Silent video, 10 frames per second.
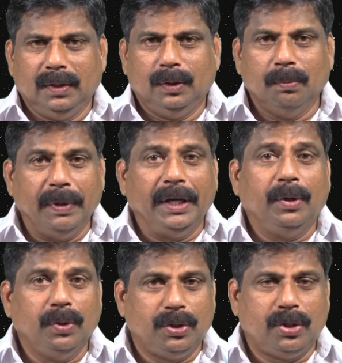to make
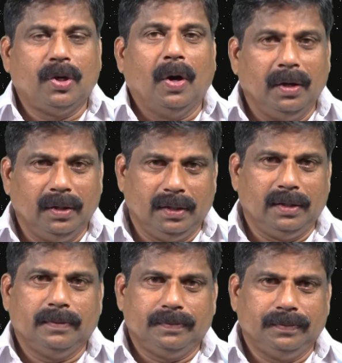you stronger
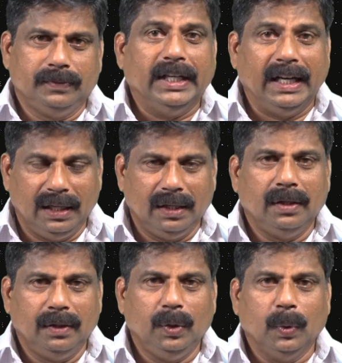than
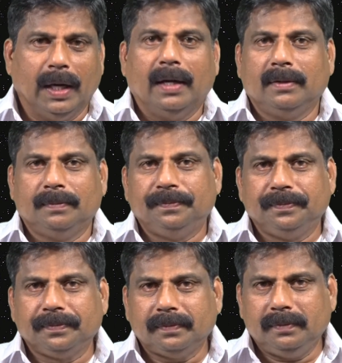you are.
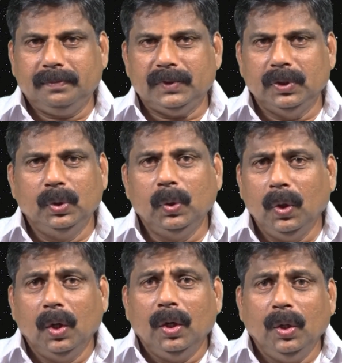
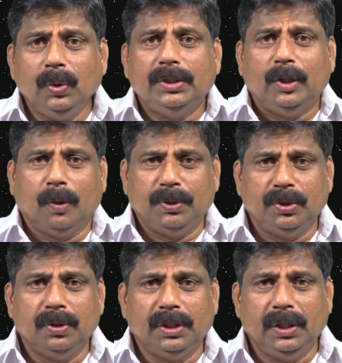So use that
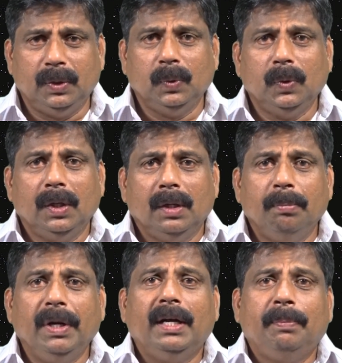opportunity to
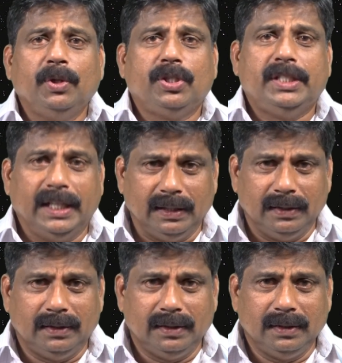build up your
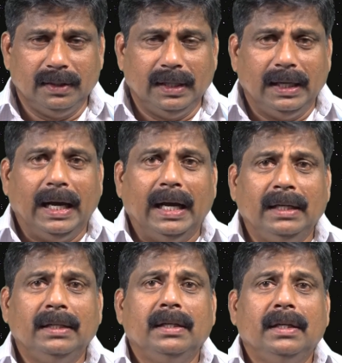strength
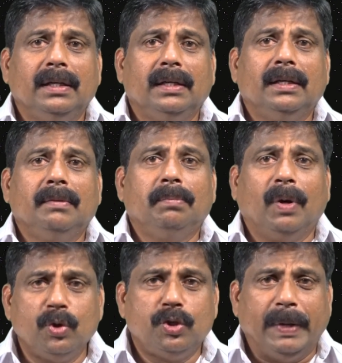and
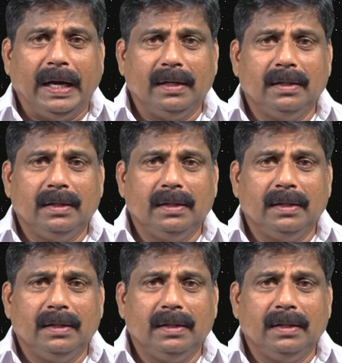bounce back.